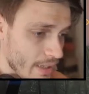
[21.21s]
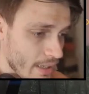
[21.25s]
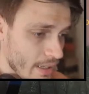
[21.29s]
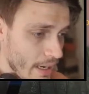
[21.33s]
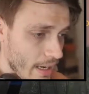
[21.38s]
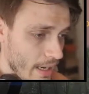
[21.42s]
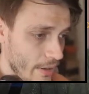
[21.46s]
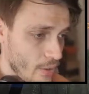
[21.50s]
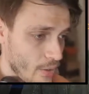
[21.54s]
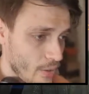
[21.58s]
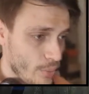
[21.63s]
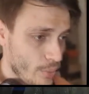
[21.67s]
I
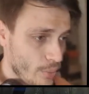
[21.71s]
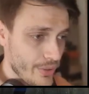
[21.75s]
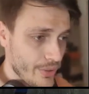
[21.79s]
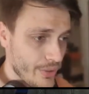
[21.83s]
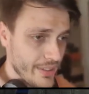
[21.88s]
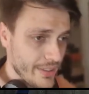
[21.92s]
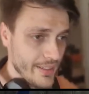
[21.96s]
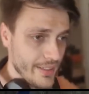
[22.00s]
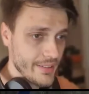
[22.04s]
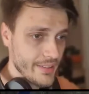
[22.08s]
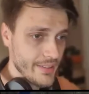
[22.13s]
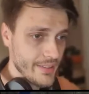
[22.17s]
don't know where
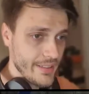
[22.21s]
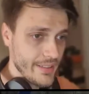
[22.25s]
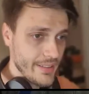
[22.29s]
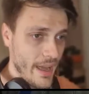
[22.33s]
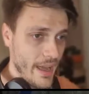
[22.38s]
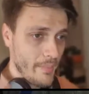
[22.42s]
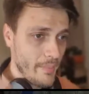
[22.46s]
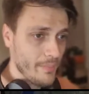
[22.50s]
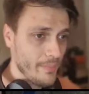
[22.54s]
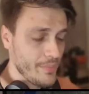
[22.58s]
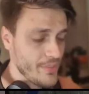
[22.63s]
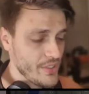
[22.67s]
the cam
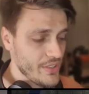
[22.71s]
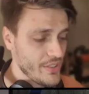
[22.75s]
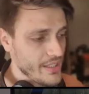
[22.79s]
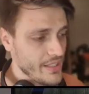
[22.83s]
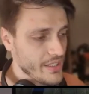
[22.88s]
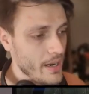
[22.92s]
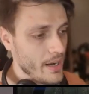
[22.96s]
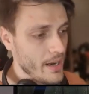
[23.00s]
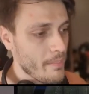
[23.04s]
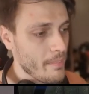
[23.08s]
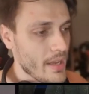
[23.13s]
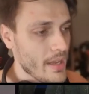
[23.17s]
is
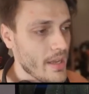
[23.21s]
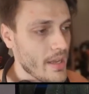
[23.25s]
gonna be.